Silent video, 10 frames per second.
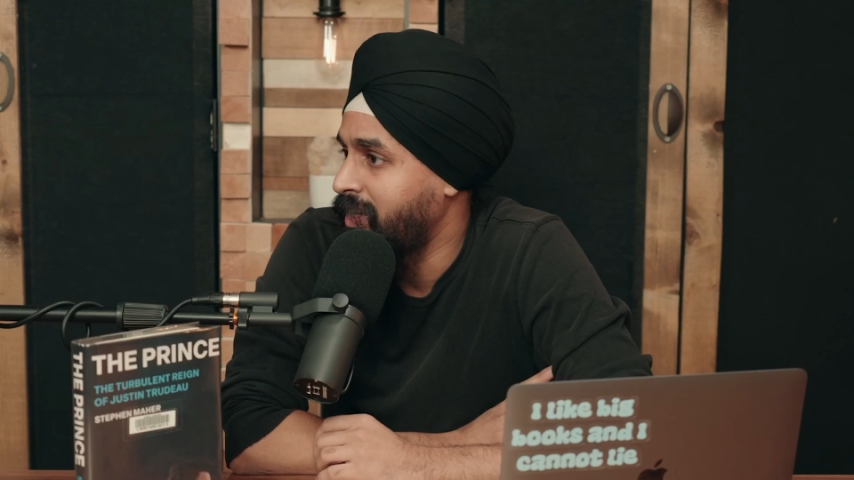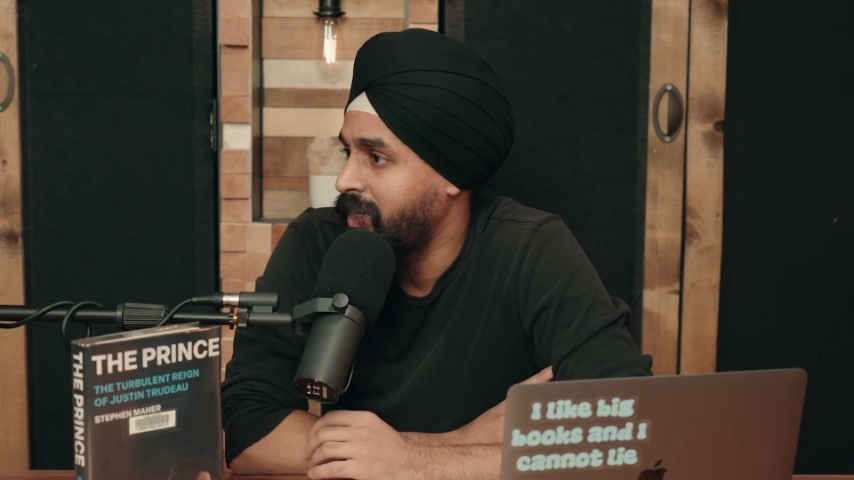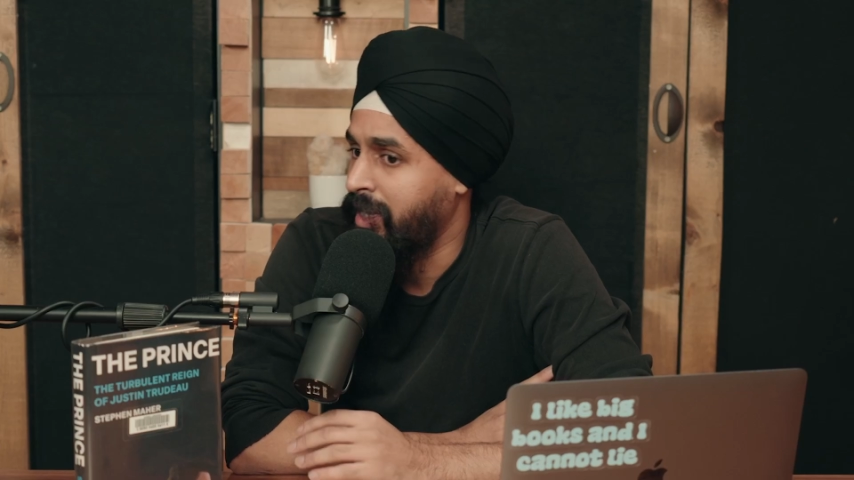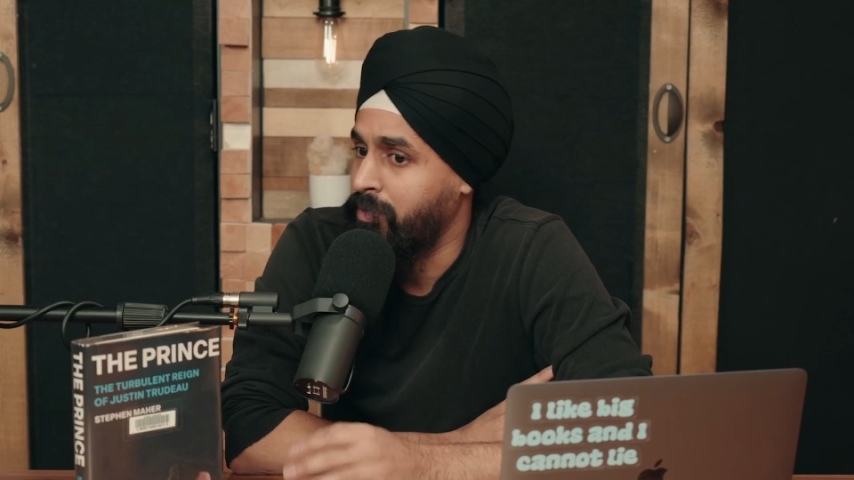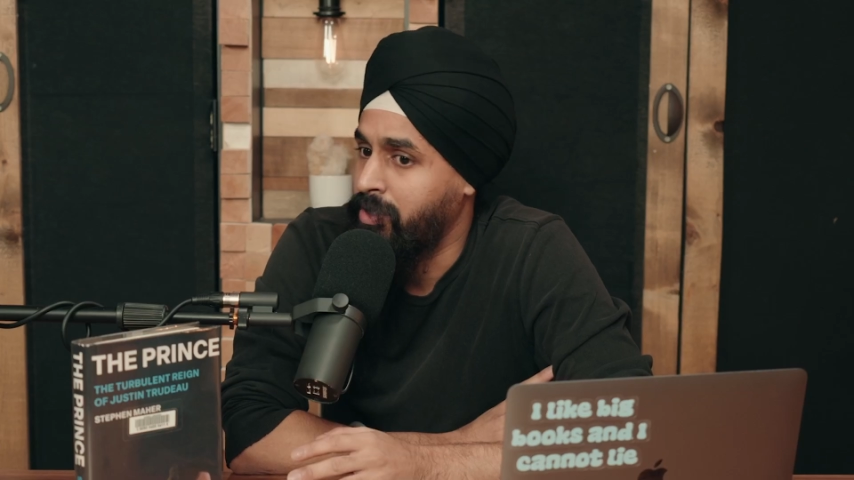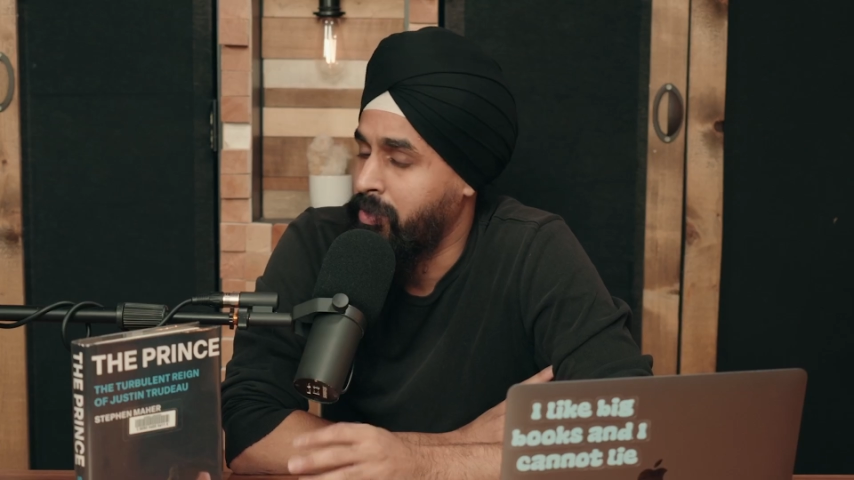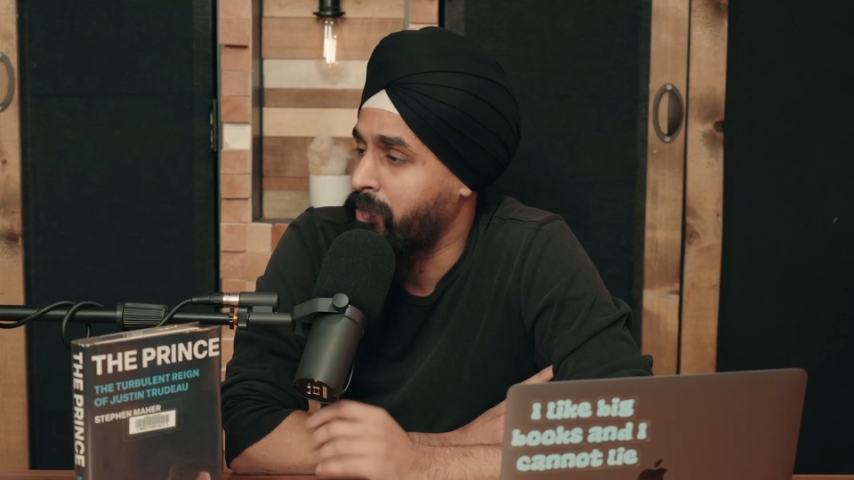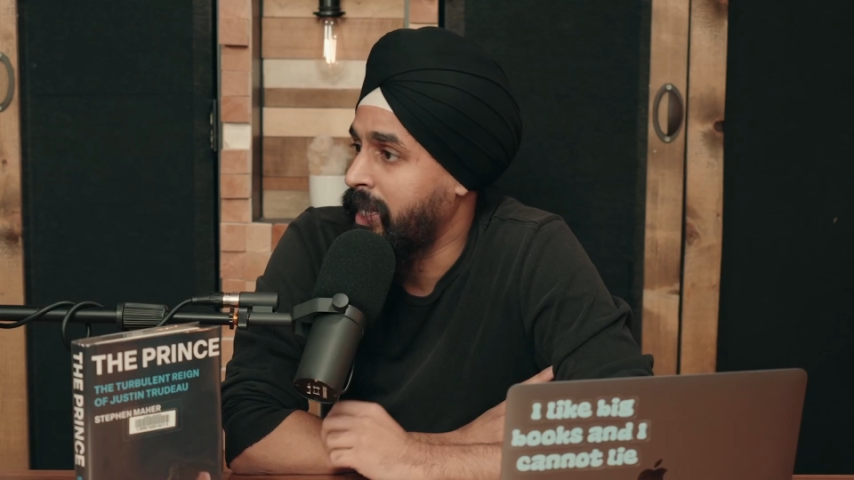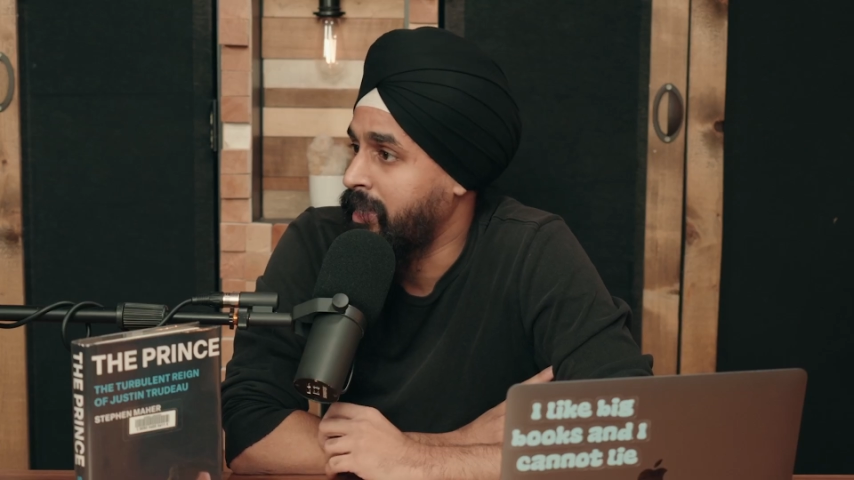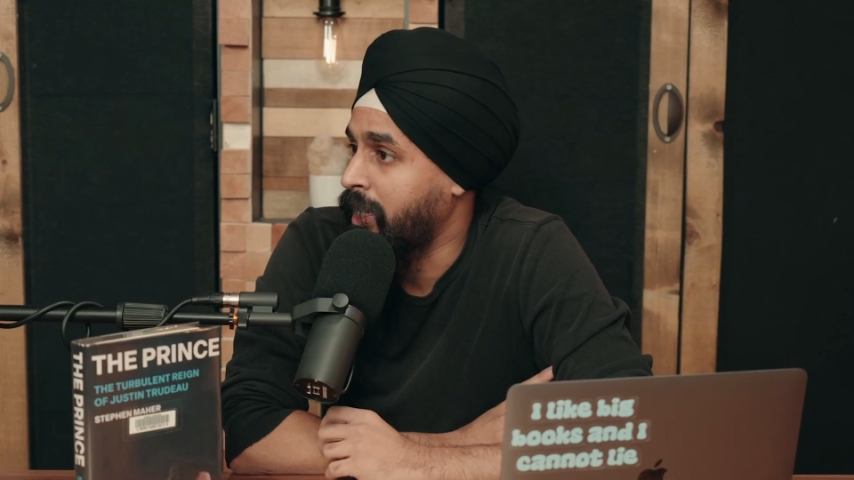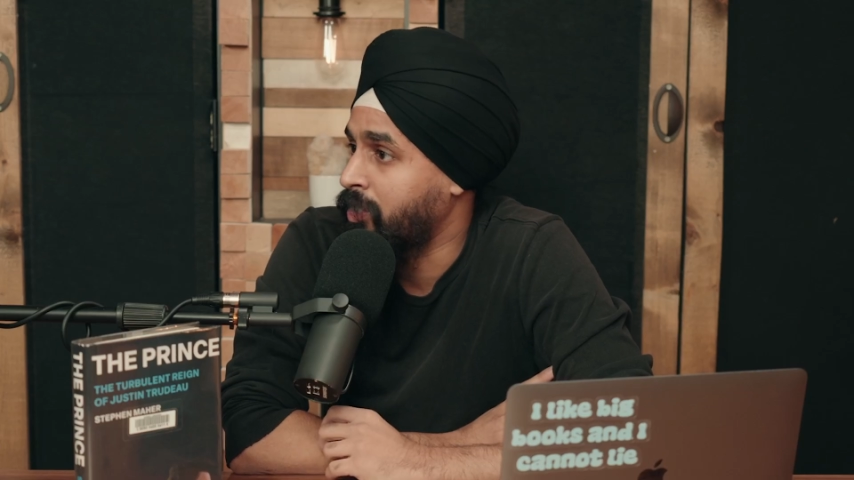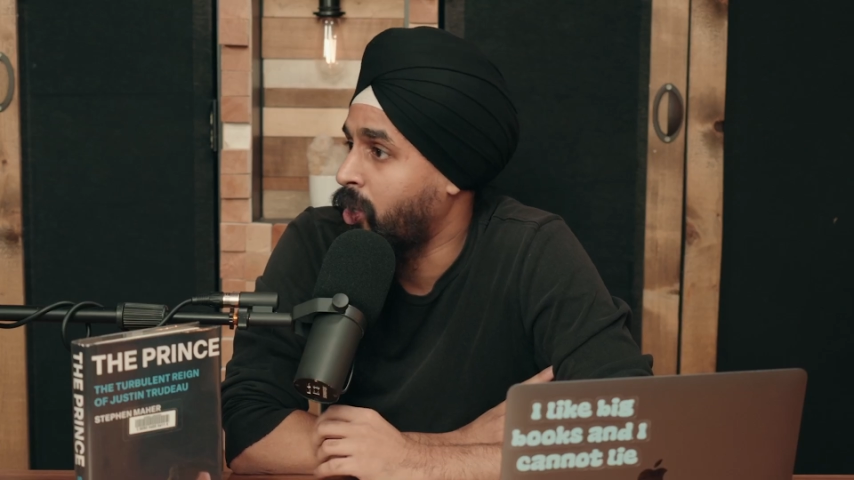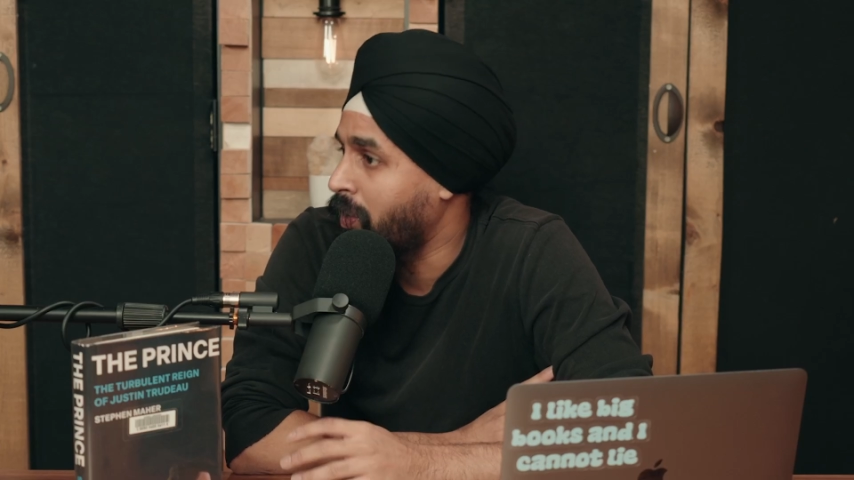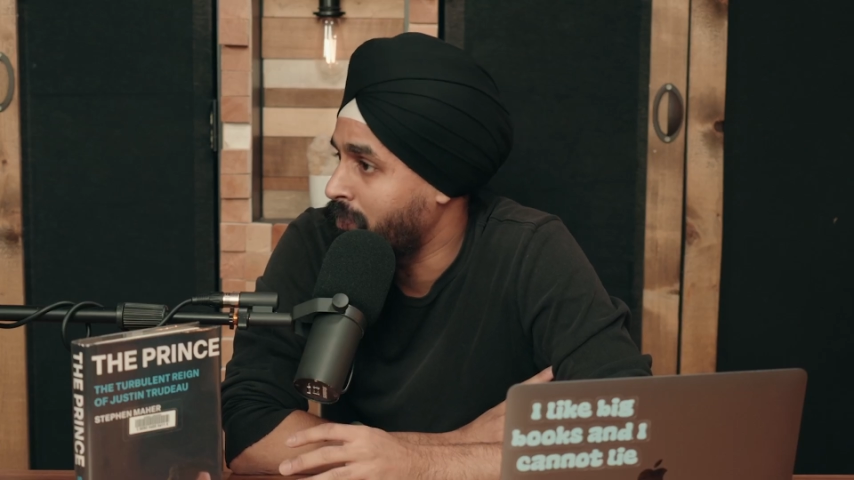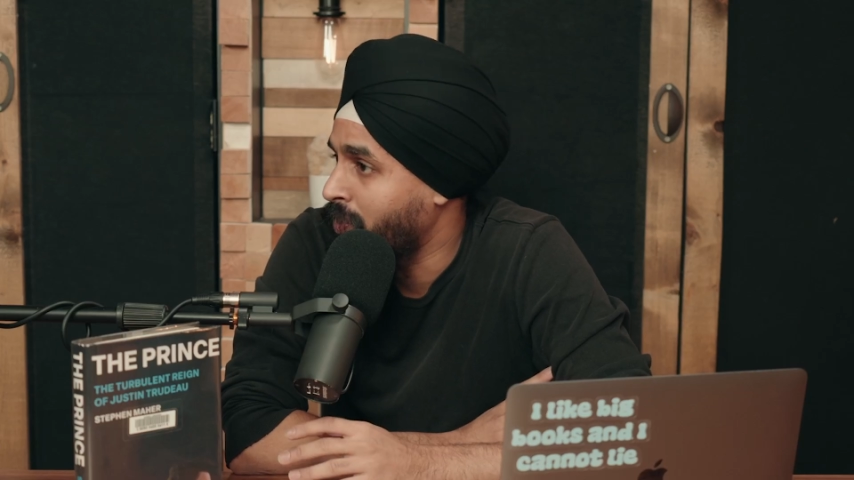And, we had that
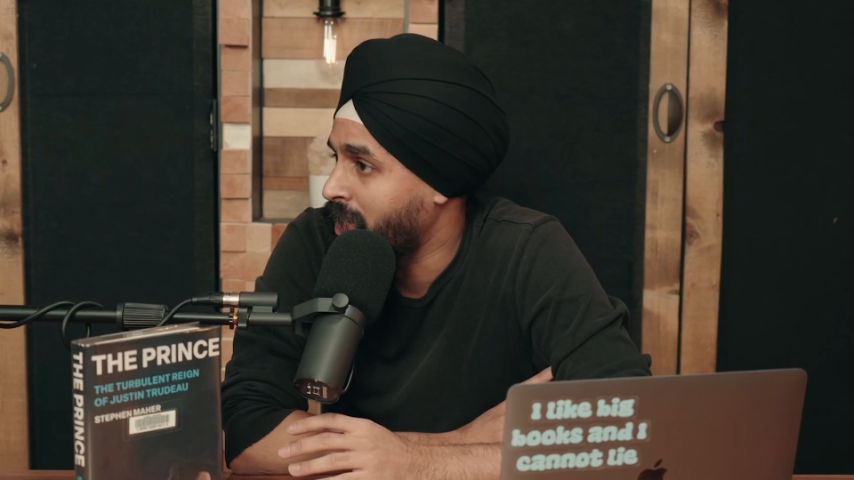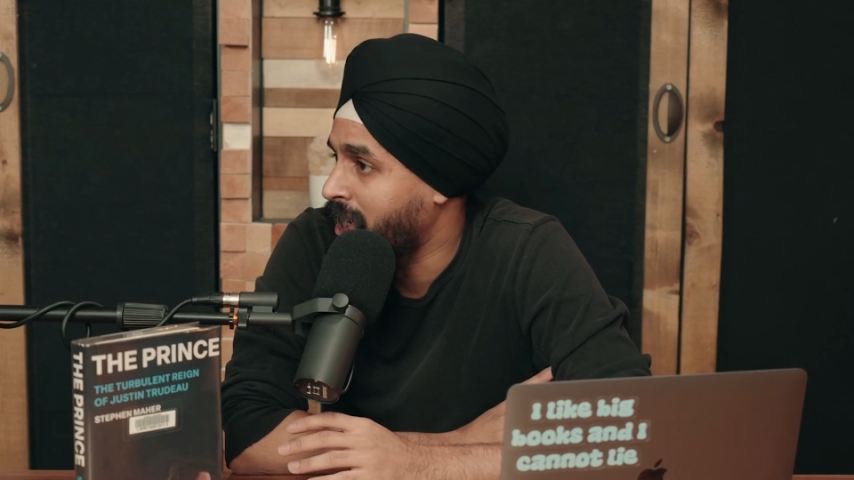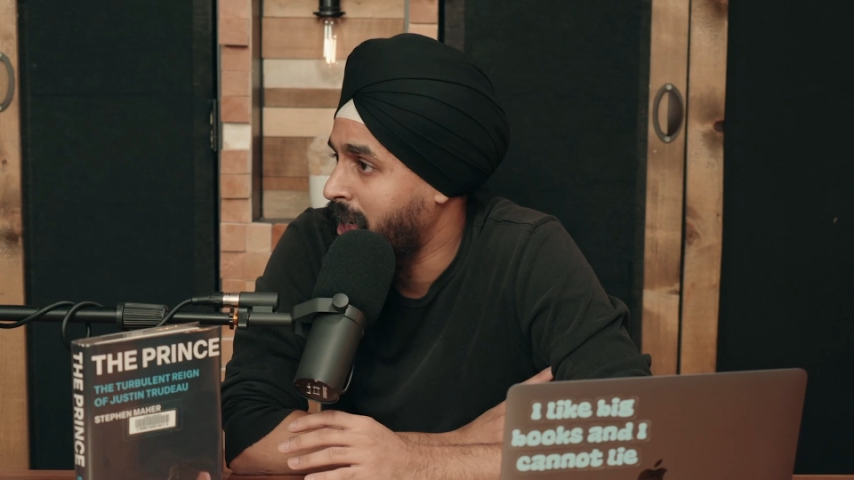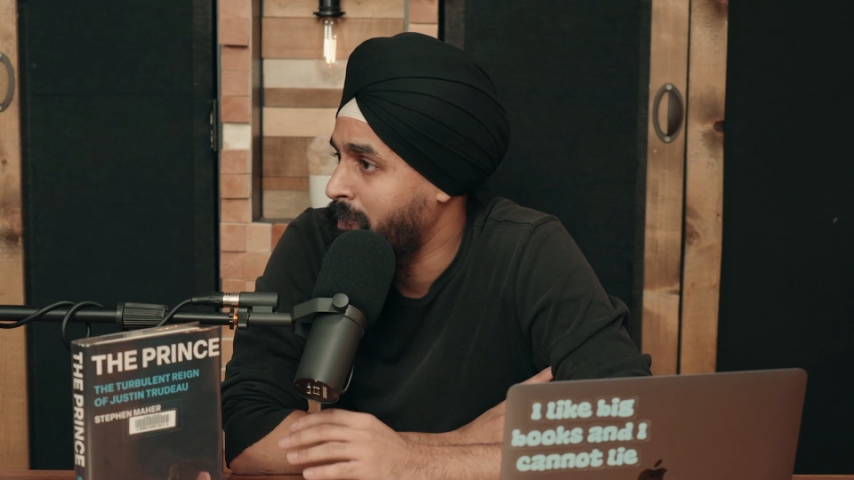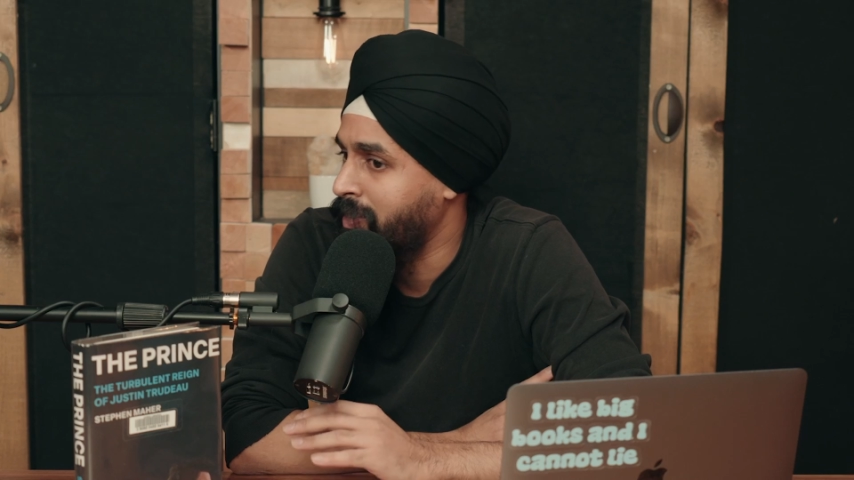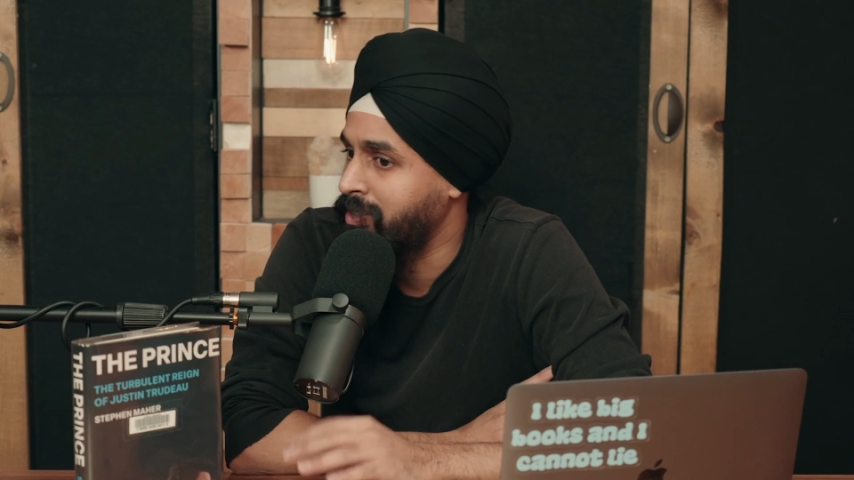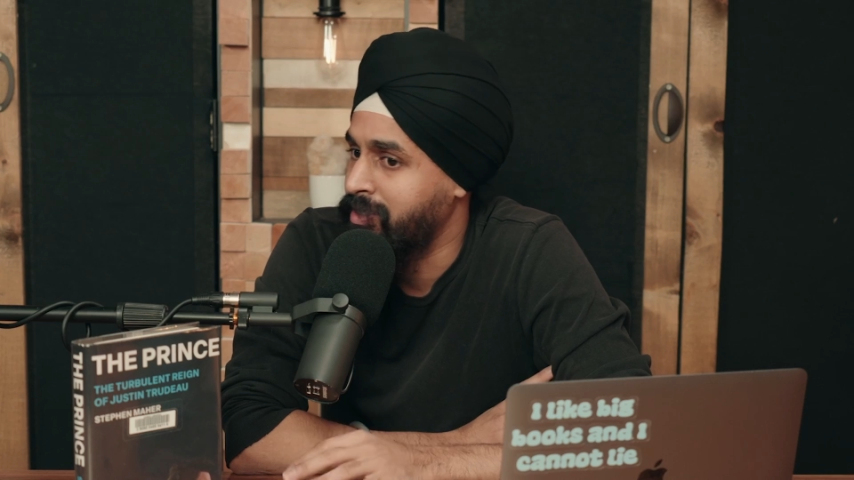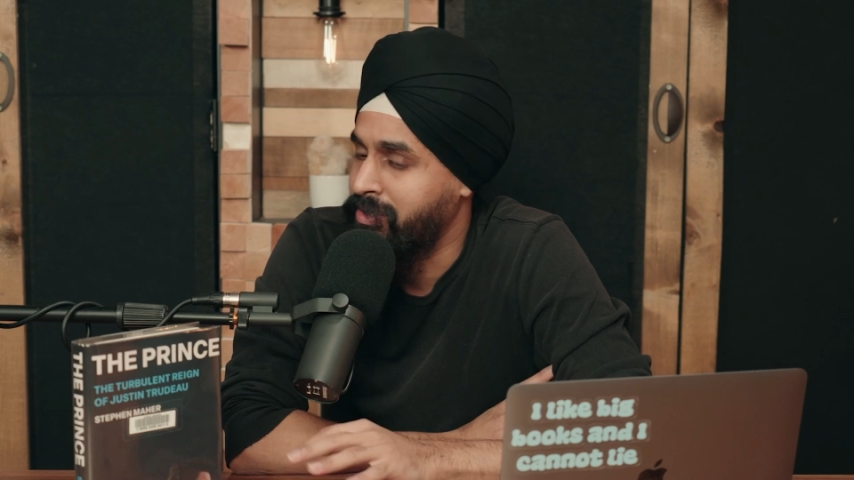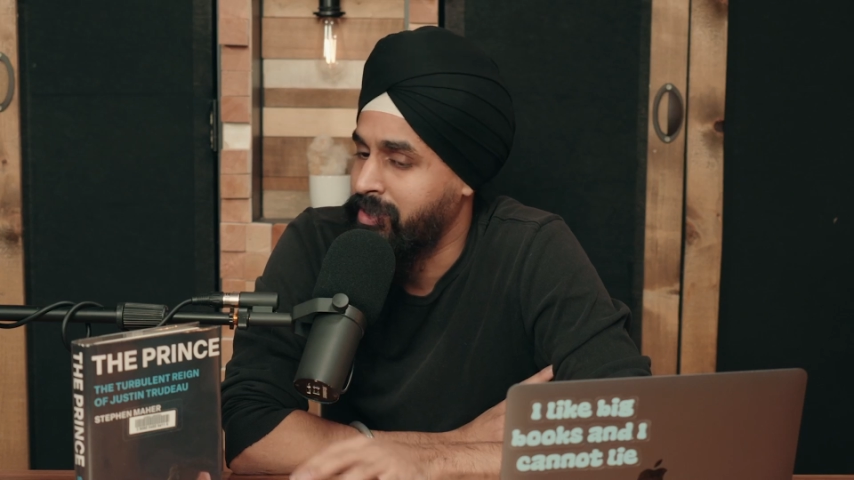convoy come and,